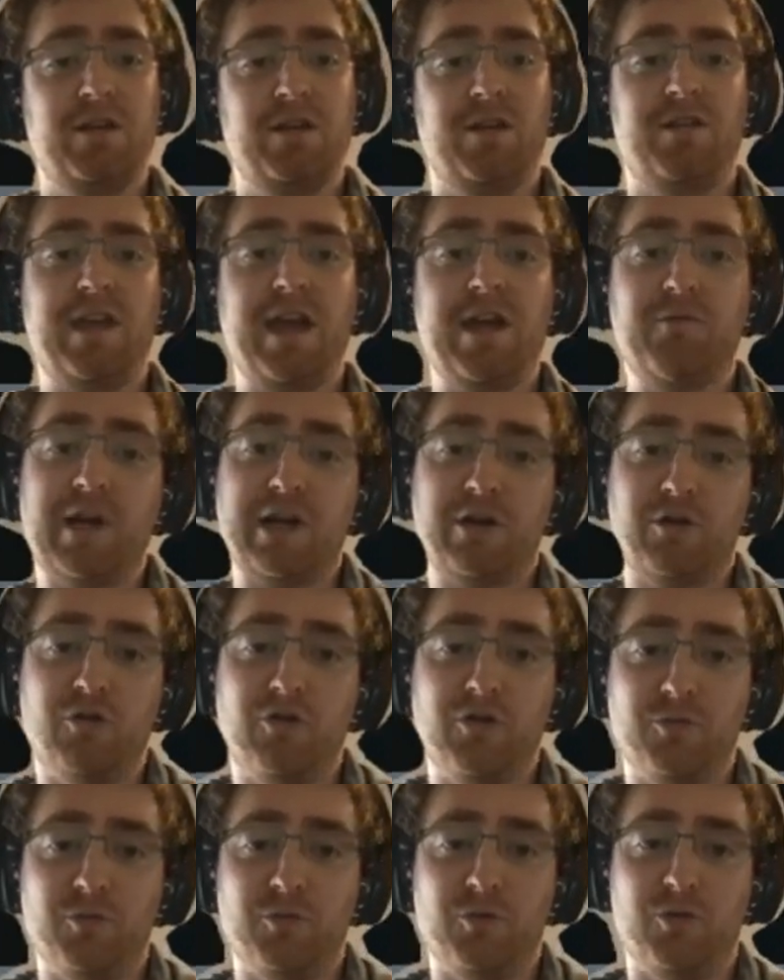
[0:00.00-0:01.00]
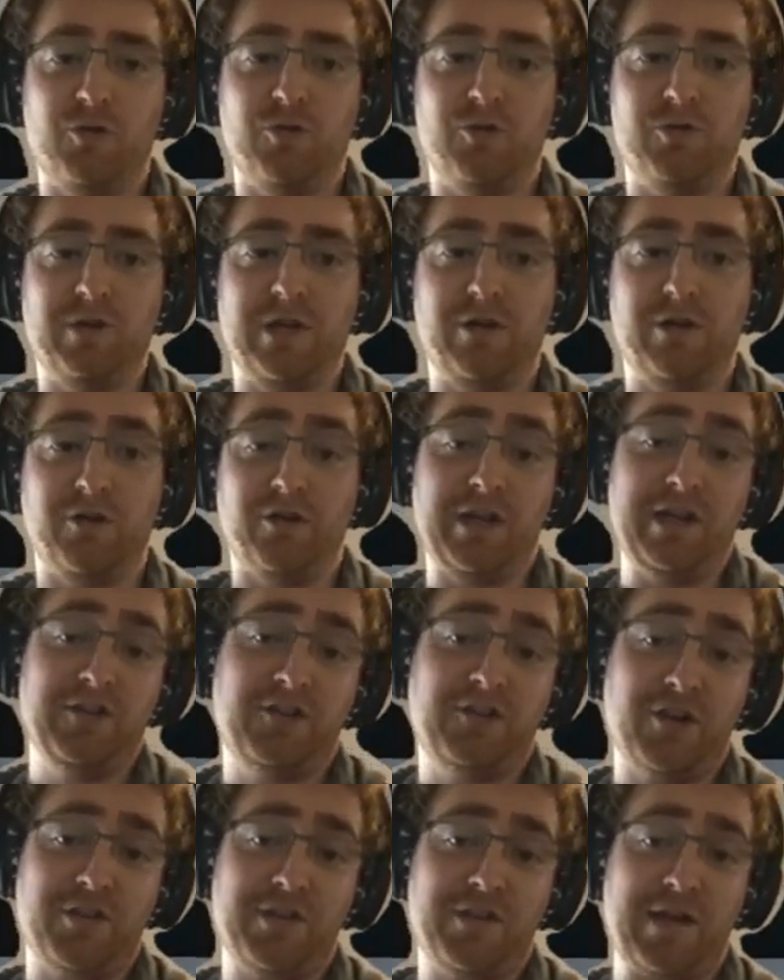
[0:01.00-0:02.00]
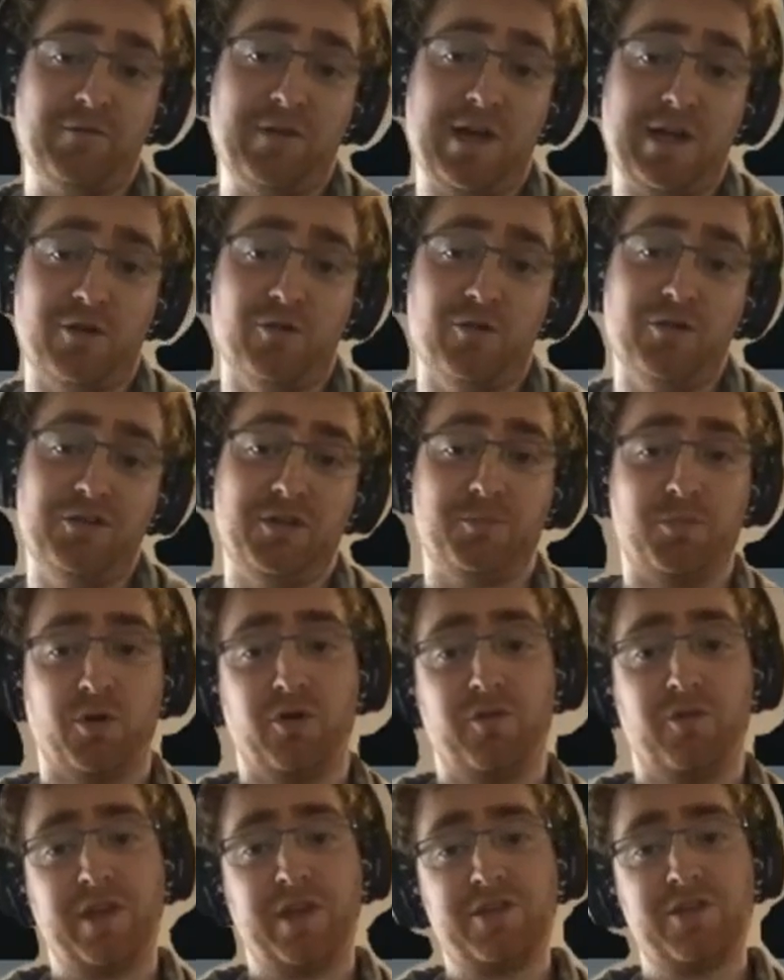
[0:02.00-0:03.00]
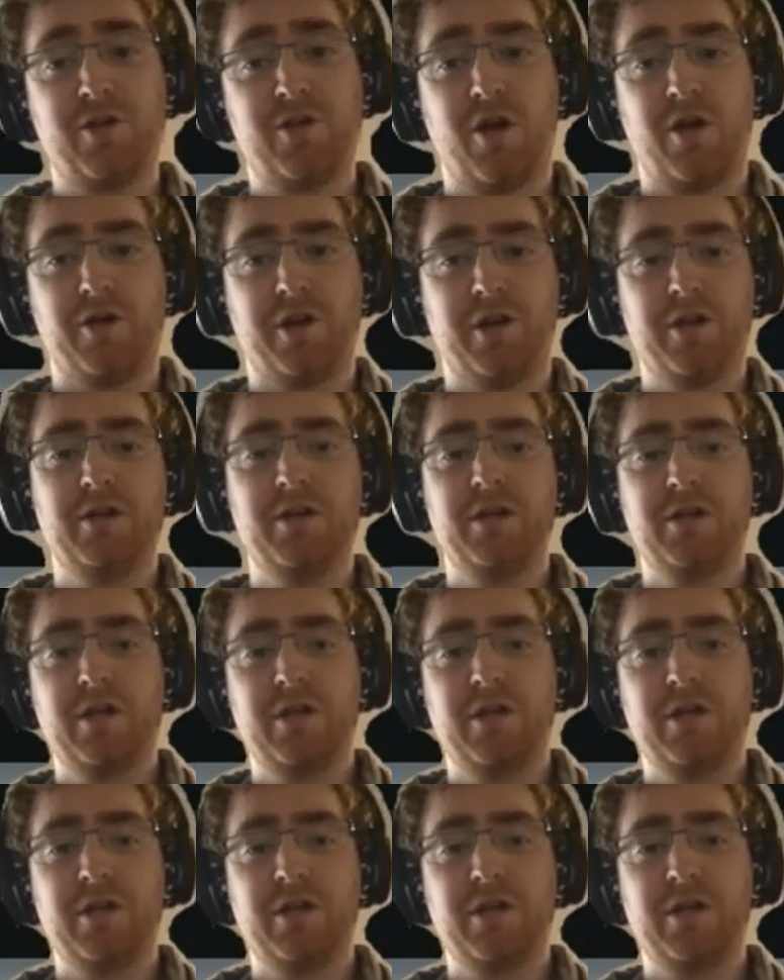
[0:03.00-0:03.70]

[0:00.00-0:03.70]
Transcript: That record it'll insert that record to prove that you own it.